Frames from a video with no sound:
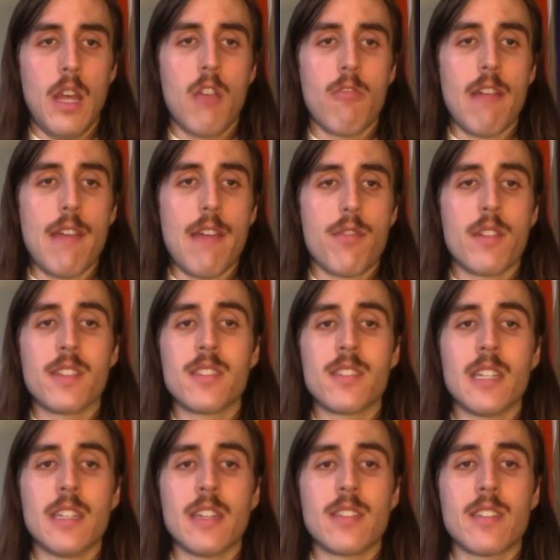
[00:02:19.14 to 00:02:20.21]
Rather than
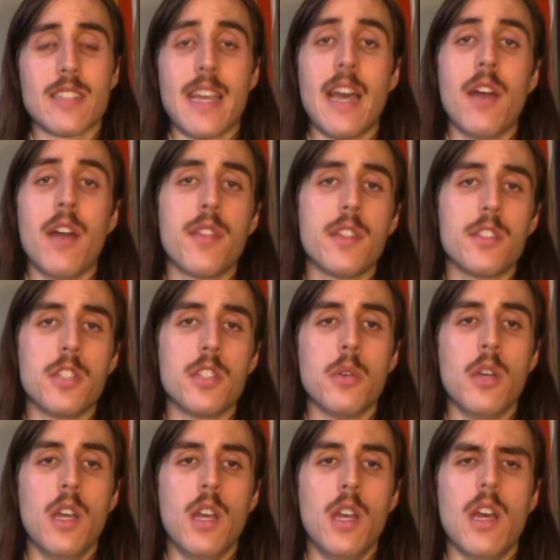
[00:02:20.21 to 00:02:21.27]
seeing this as a health
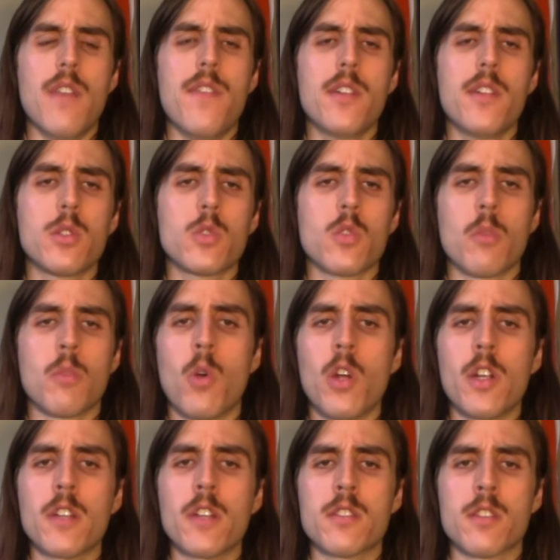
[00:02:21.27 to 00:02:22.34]
issue, officials were more
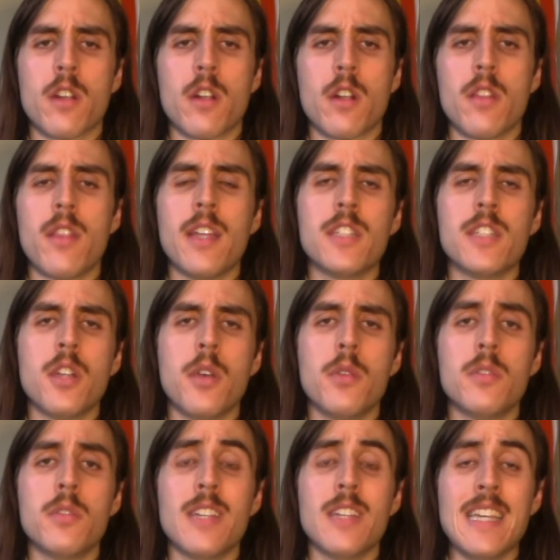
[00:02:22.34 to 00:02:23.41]
concerned they
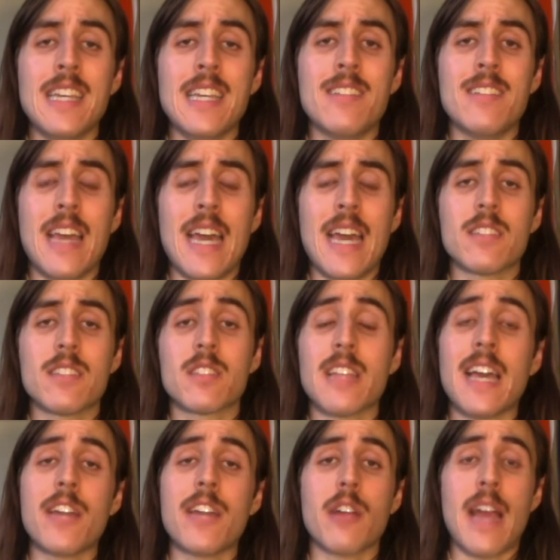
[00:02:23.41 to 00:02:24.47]
chose to eat at
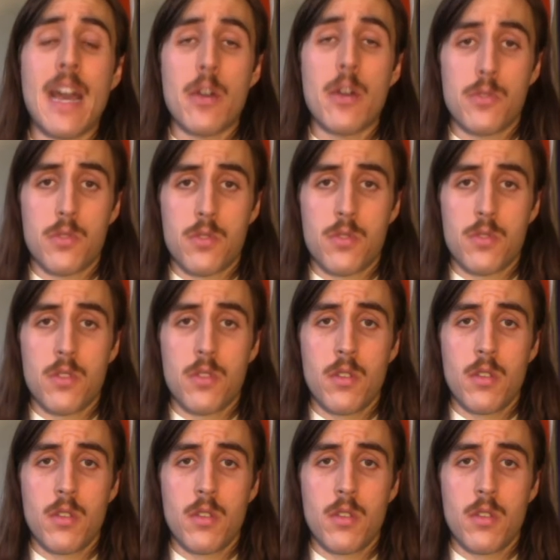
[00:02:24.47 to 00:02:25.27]
Slider House.